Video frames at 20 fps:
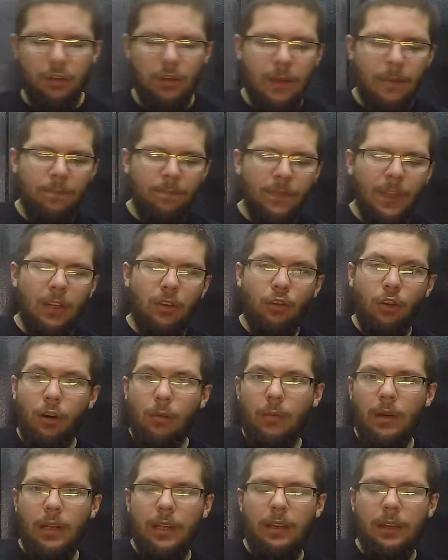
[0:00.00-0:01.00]

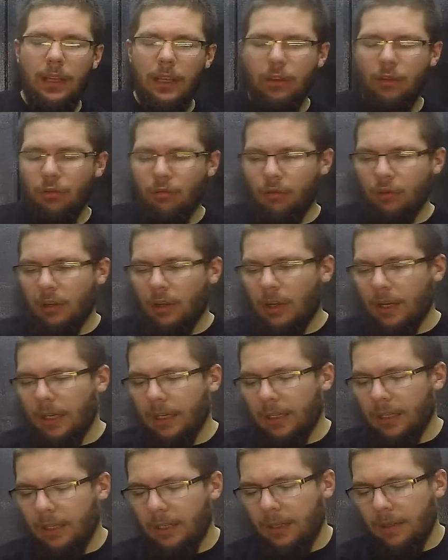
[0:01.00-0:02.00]
normally they use like
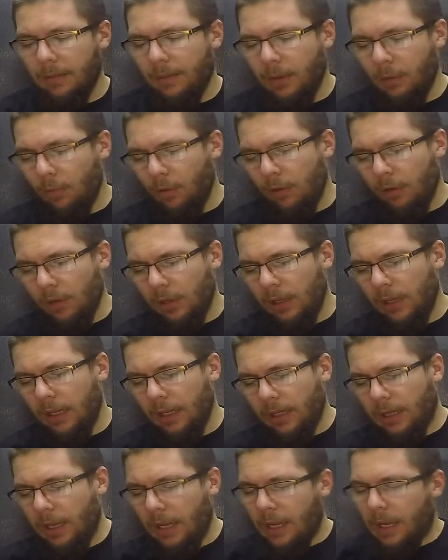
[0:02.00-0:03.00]
they work like
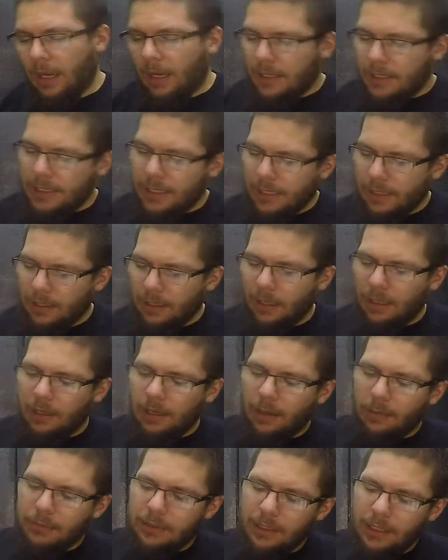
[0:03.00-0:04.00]
signal
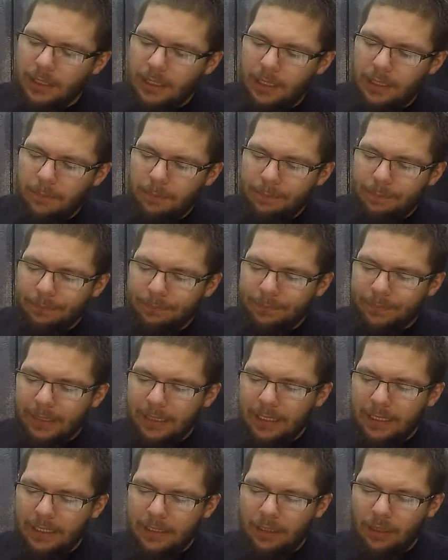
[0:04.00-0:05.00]
comes in,
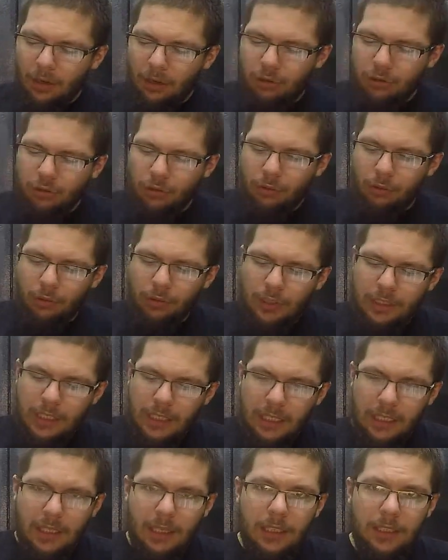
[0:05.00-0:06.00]
it goes through the
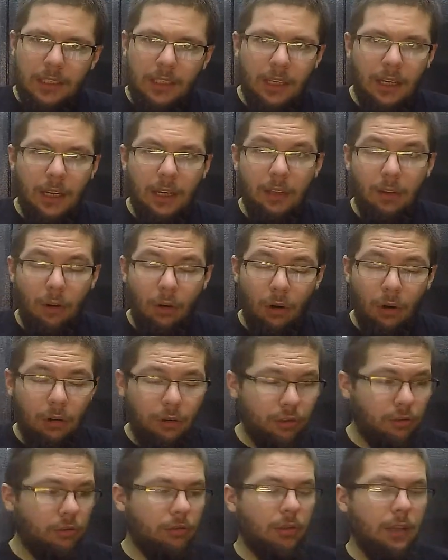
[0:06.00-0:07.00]
signal side or
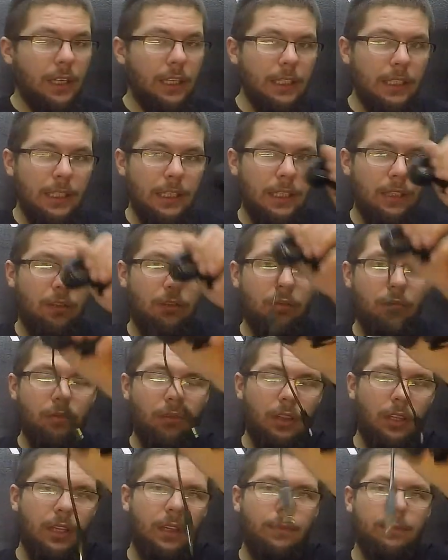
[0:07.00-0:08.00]
straight into
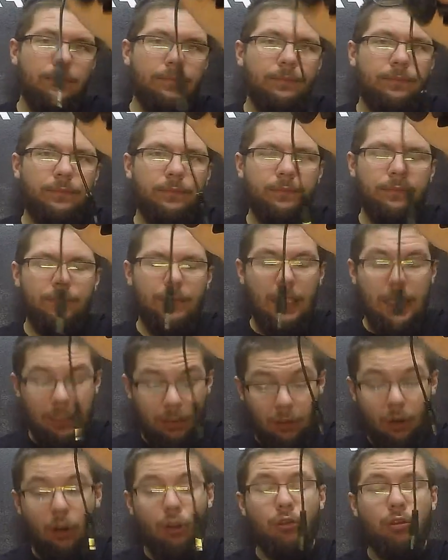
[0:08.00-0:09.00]
the it
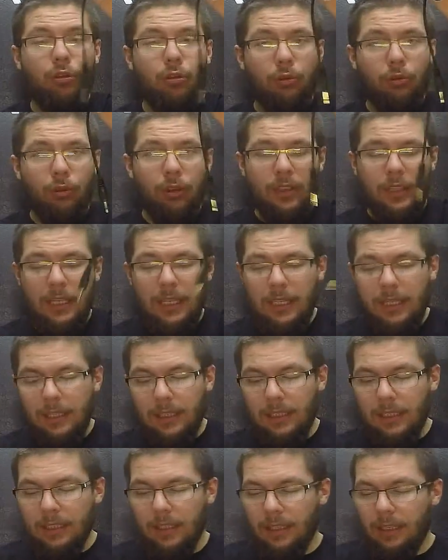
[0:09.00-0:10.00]
goes through the signal
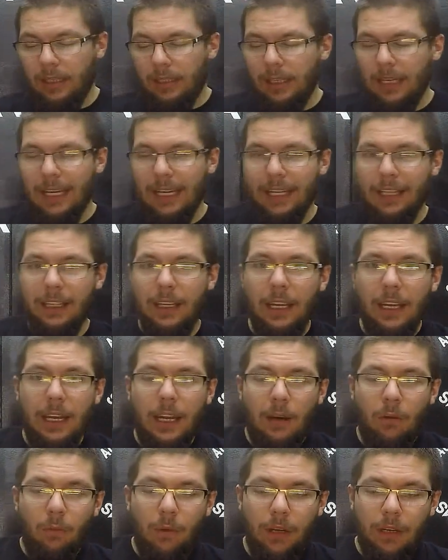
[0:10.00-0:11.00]
side, and
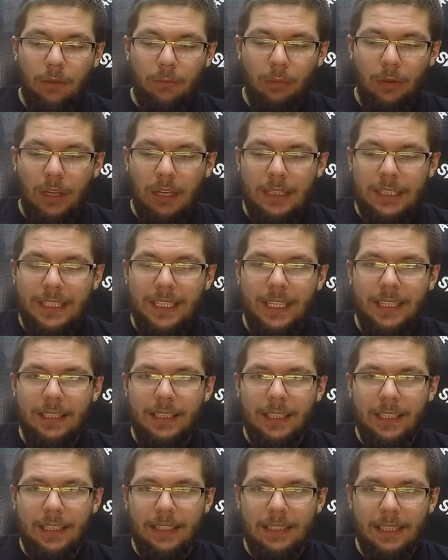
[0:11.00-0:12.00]
when we are
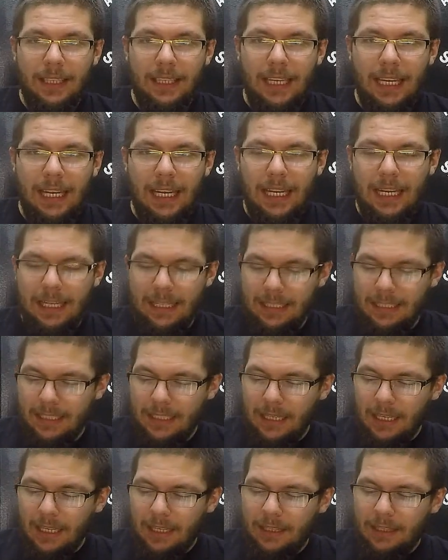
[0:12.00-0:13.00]
setting the gains
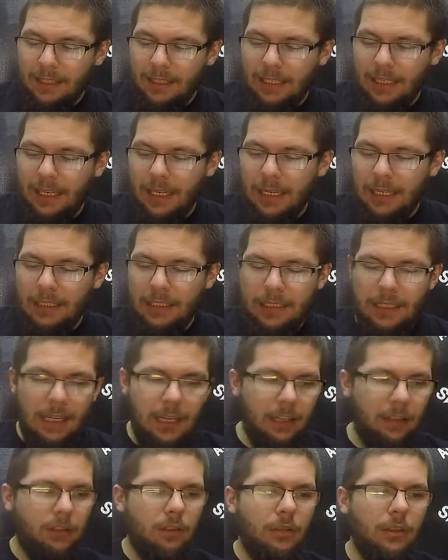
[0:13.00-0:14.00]

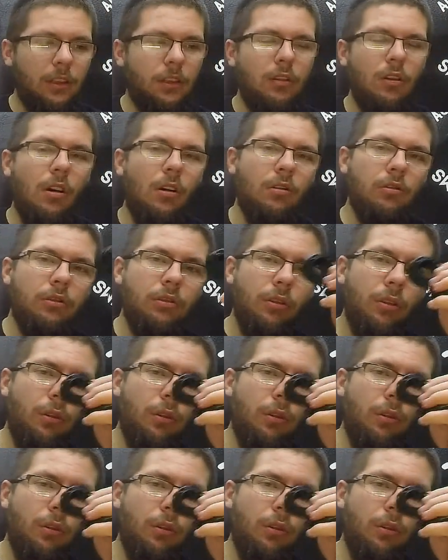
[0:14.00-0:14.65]
actually goes through